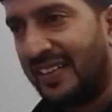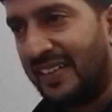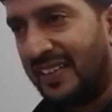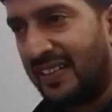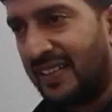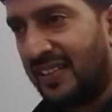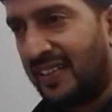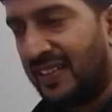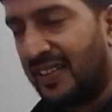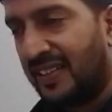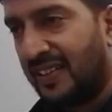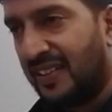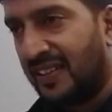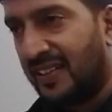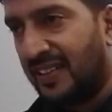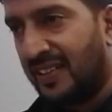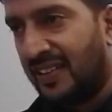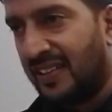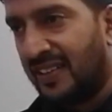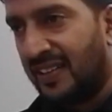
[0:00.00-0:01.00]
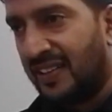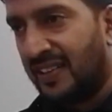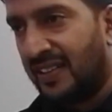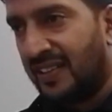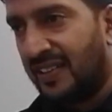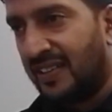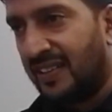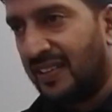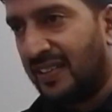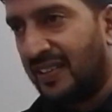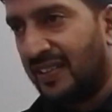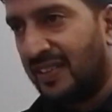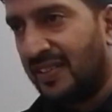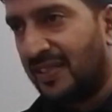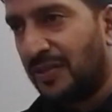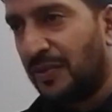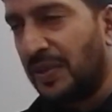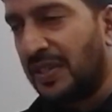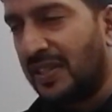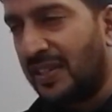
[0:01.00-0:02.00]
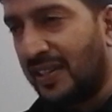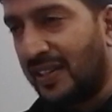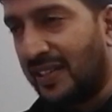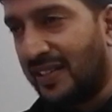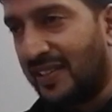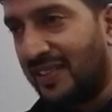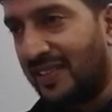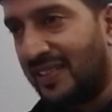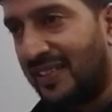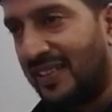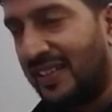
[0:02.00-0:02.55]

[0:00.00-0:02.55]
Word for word: In uh, Switzerland, Huddersfield. Switzerland?